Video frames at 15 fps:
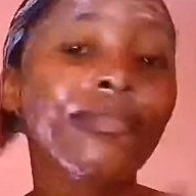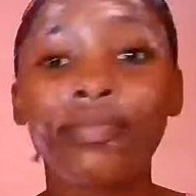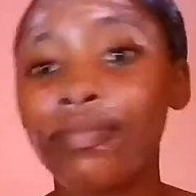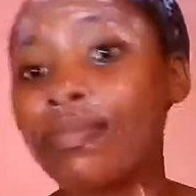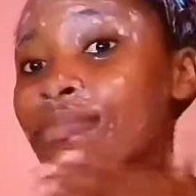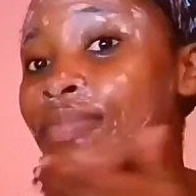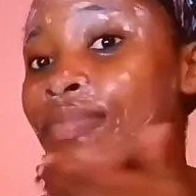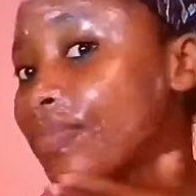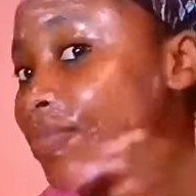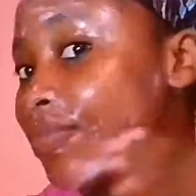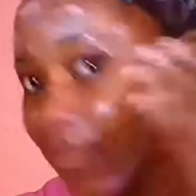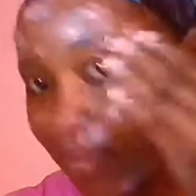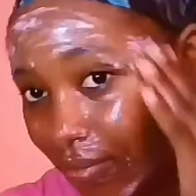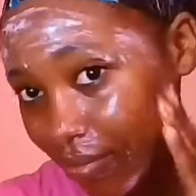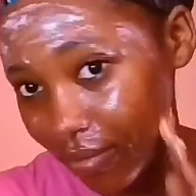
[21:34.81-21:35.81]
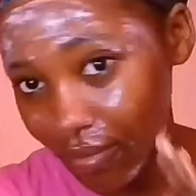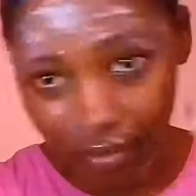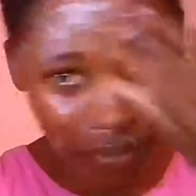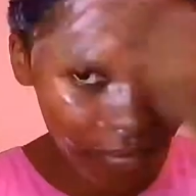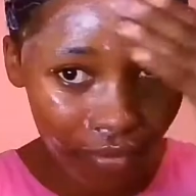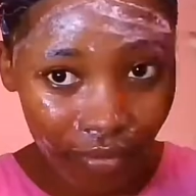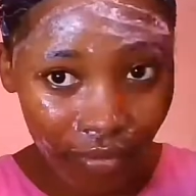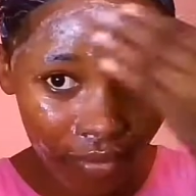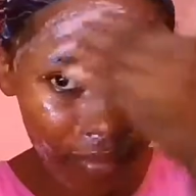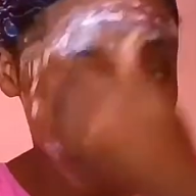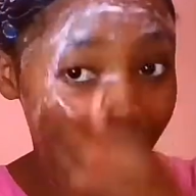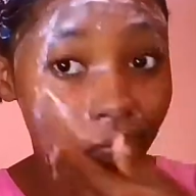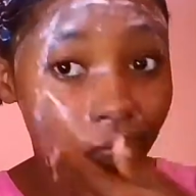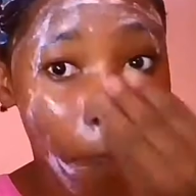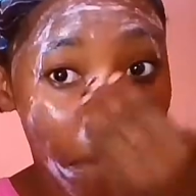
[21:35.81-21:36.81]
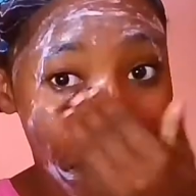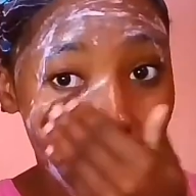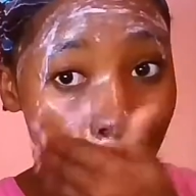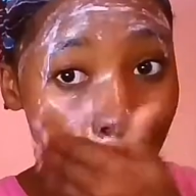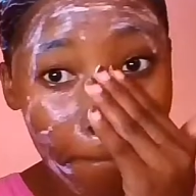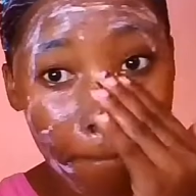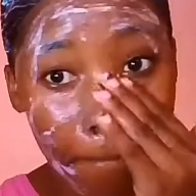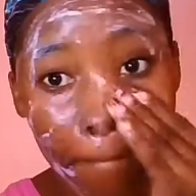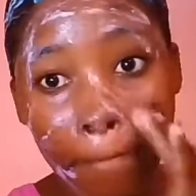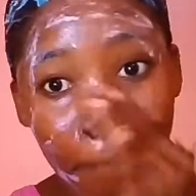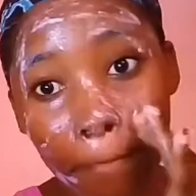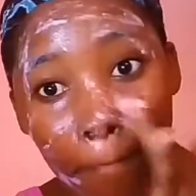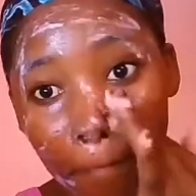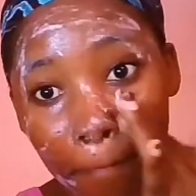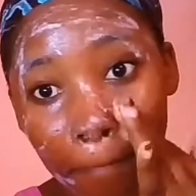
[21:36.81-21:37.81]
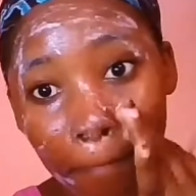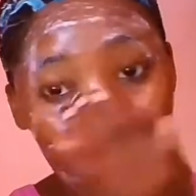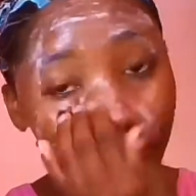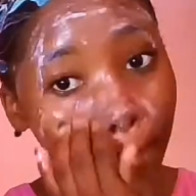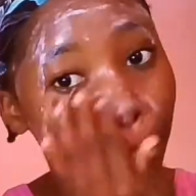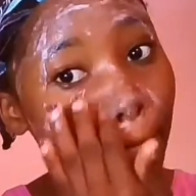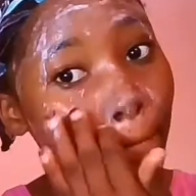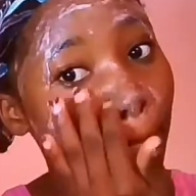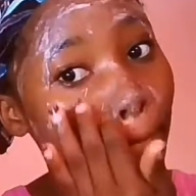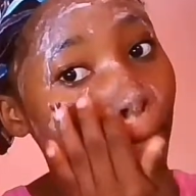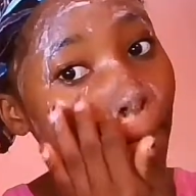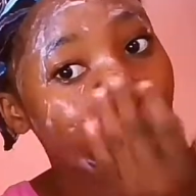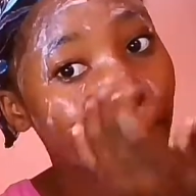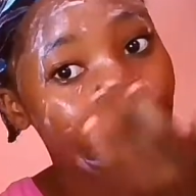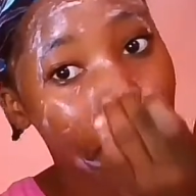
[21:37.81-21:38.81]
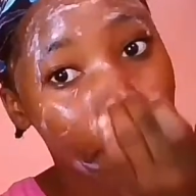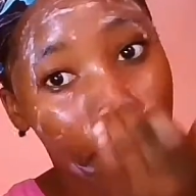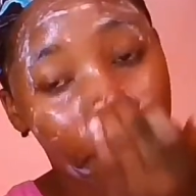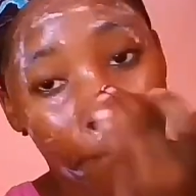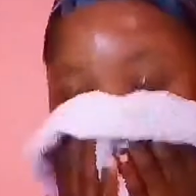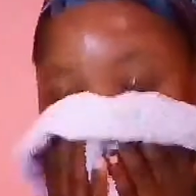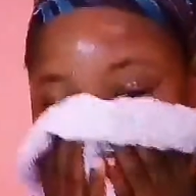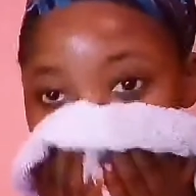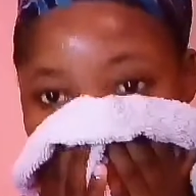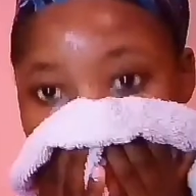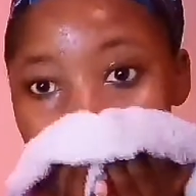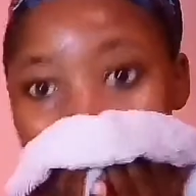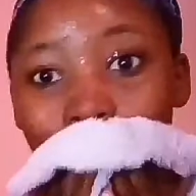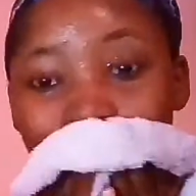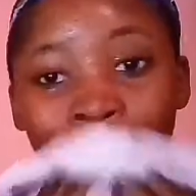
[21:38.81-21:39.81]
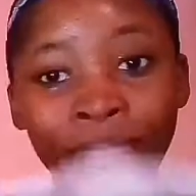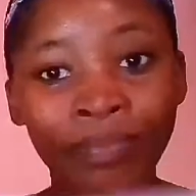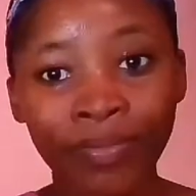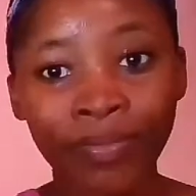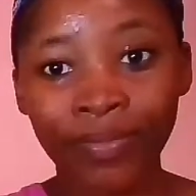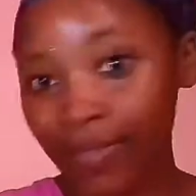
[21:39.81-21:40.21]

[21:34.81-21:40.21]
it the way I'm doing it and massage it for a while. So guys, after